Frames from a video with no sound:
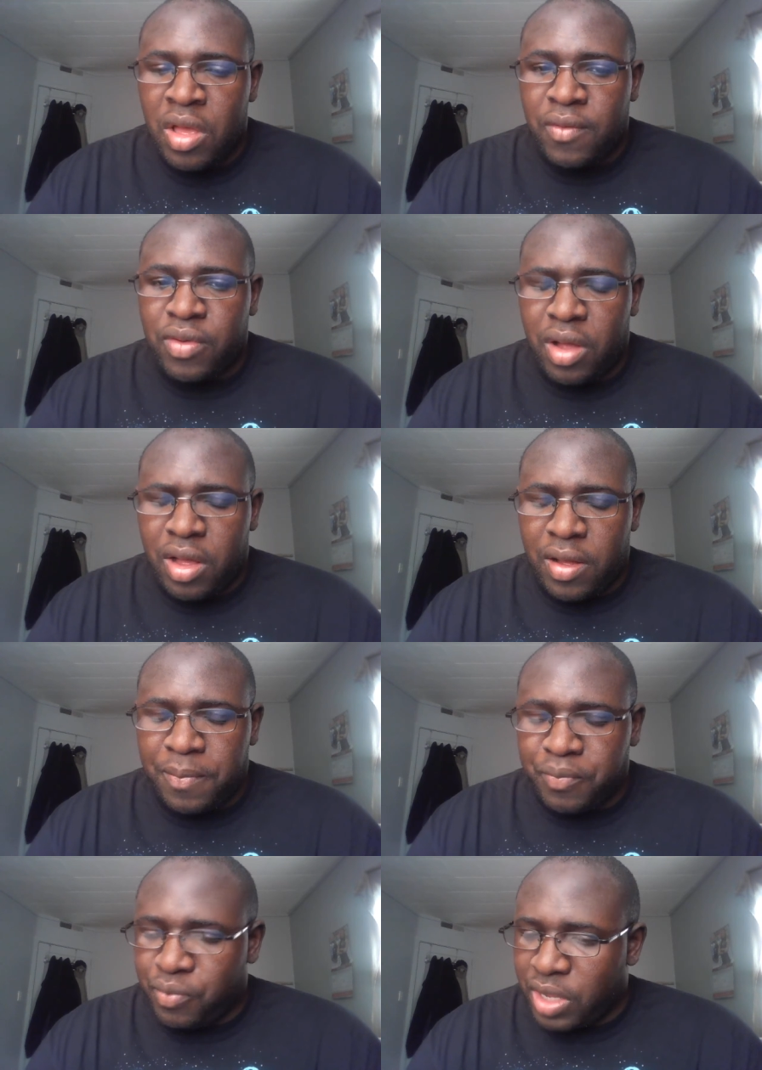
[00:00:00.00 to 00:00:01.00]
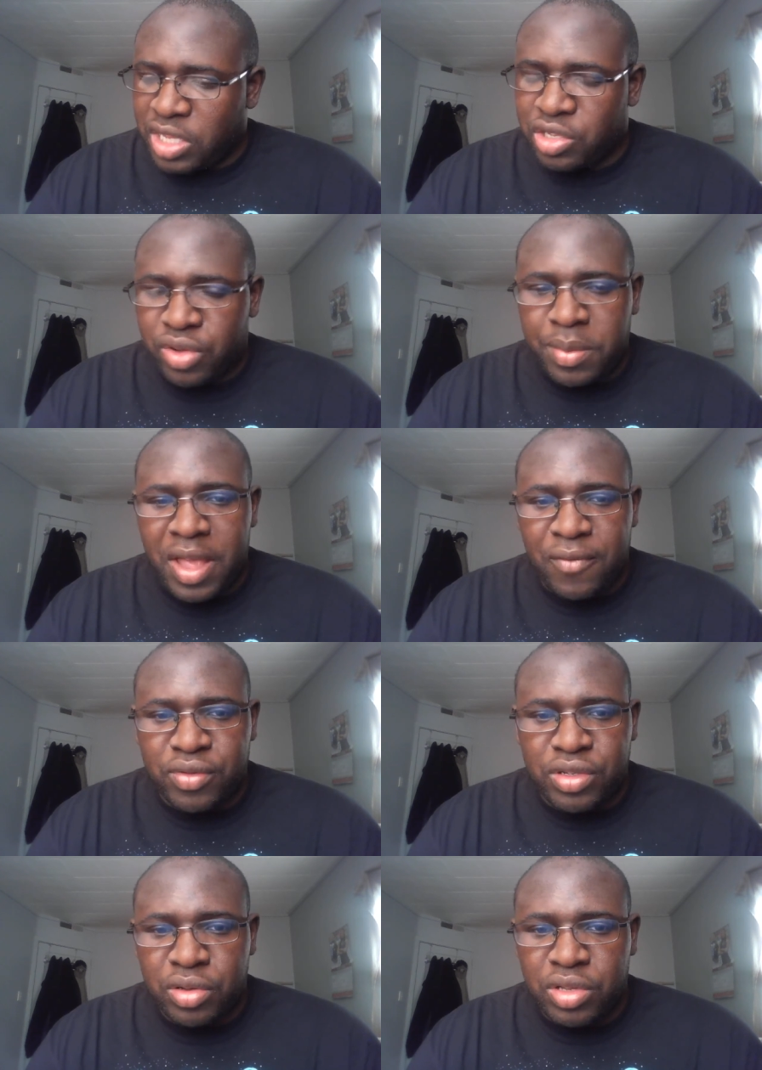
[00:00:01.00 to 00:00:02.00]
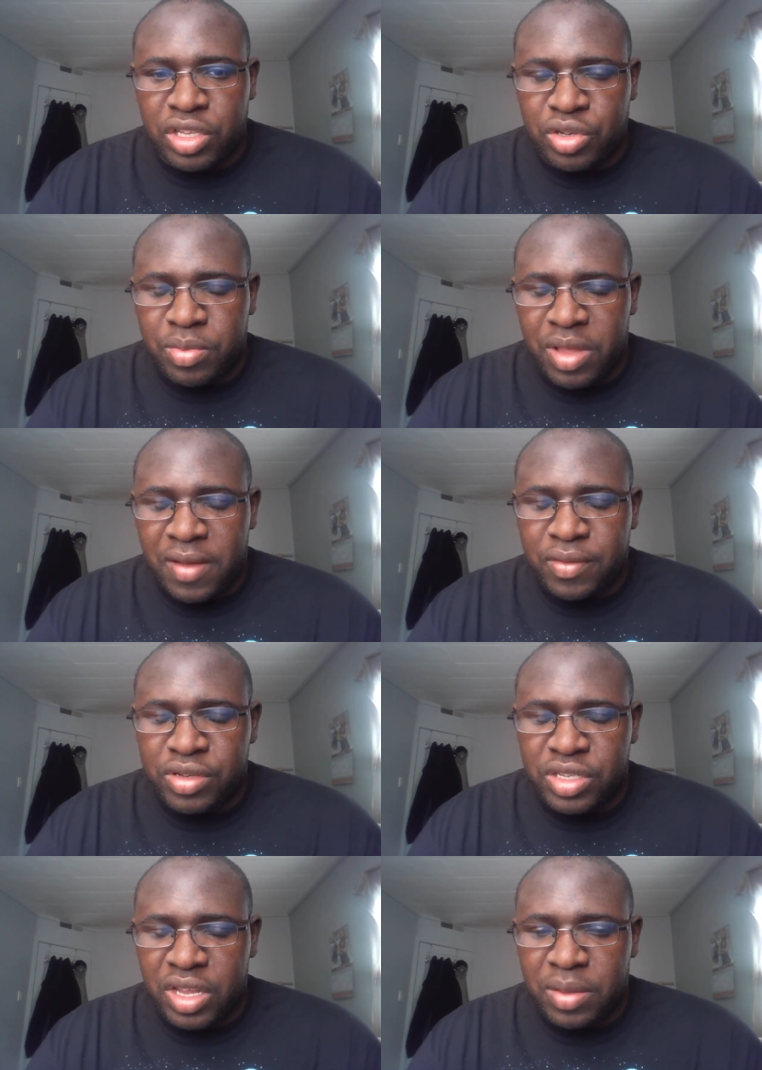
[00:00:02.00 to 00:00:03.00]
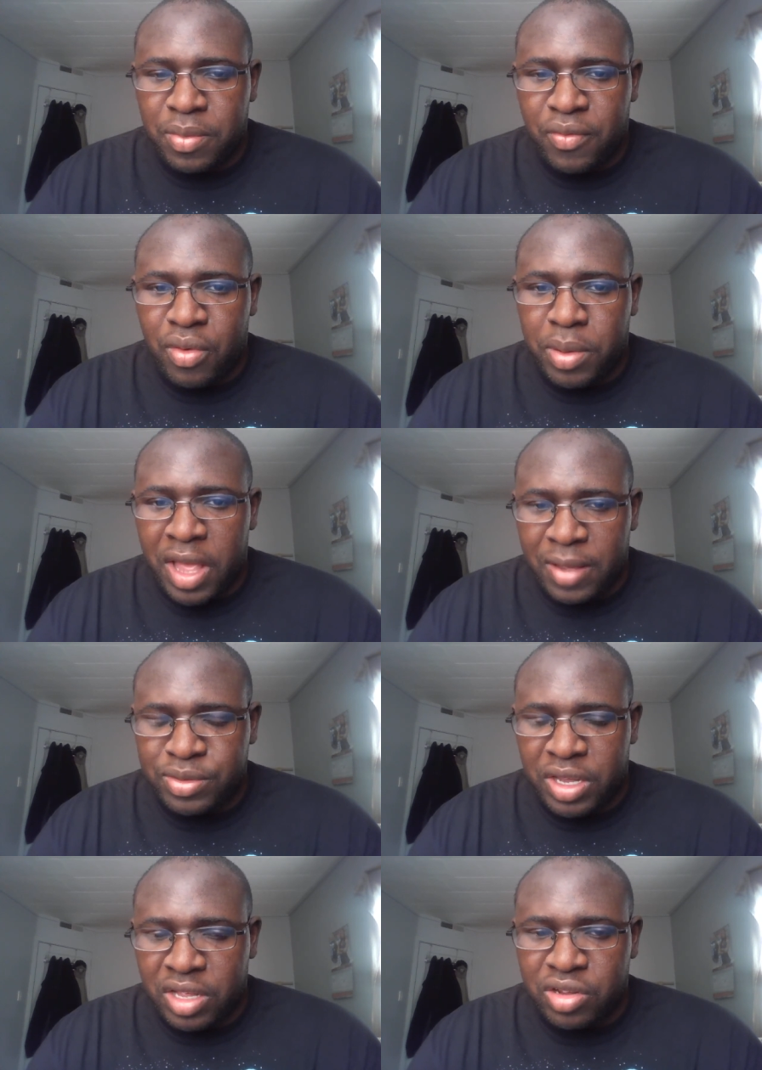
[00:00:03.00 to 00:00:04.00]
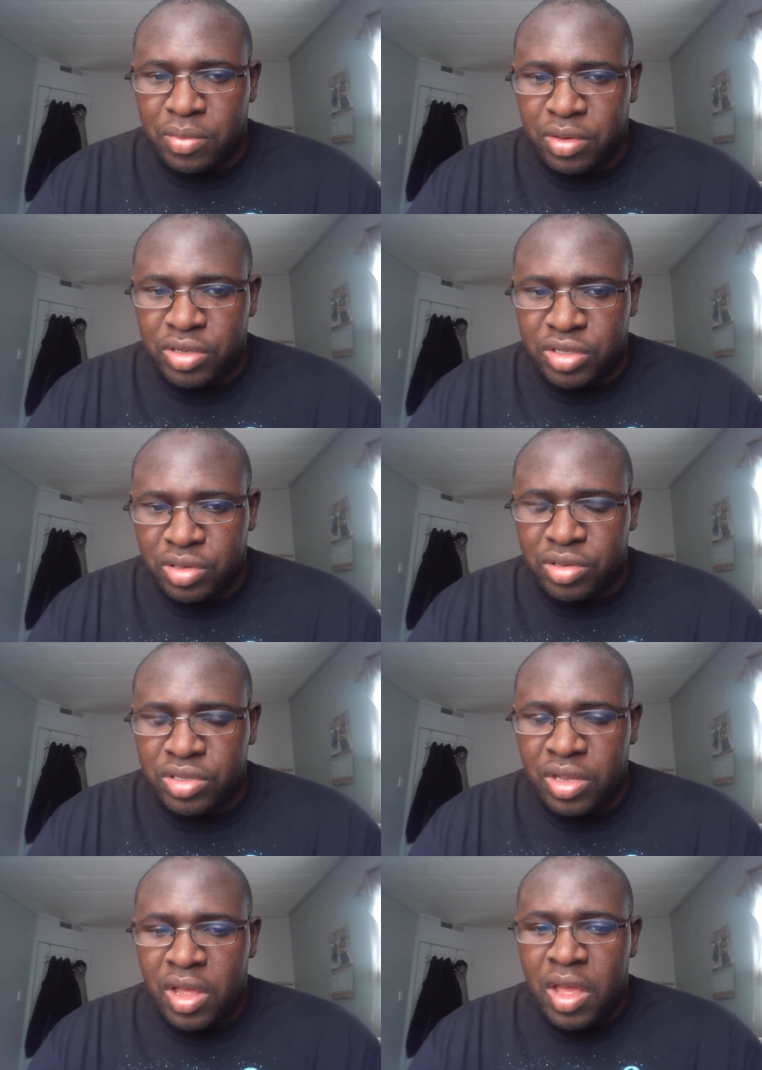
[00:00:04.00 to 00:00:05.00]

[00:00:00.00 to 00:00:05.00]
for, um, it's a streaming app for shows that you've never seen before, but have seen on commercials,